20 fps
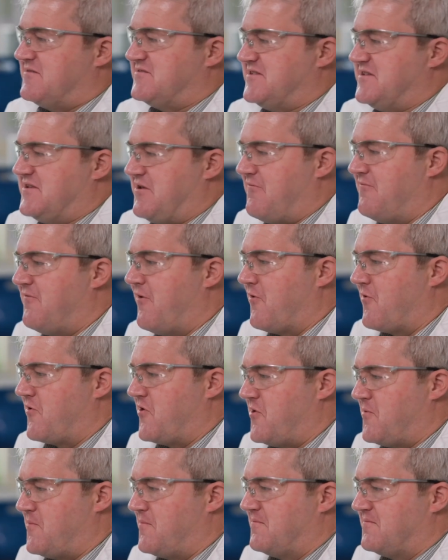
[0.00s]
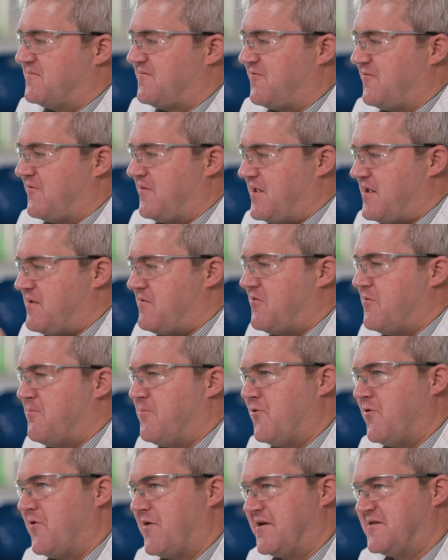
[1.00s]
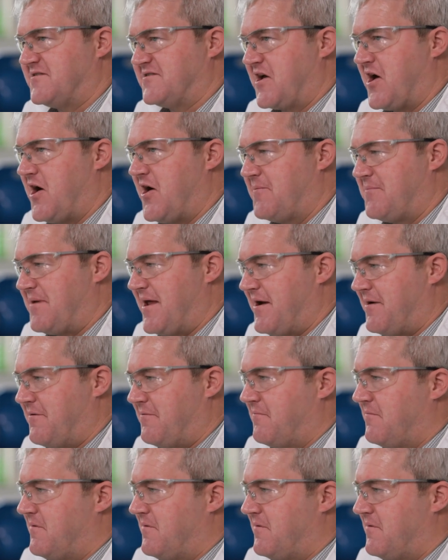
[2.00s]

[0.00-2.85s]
there isn't the volume for the, the boiling to calm down.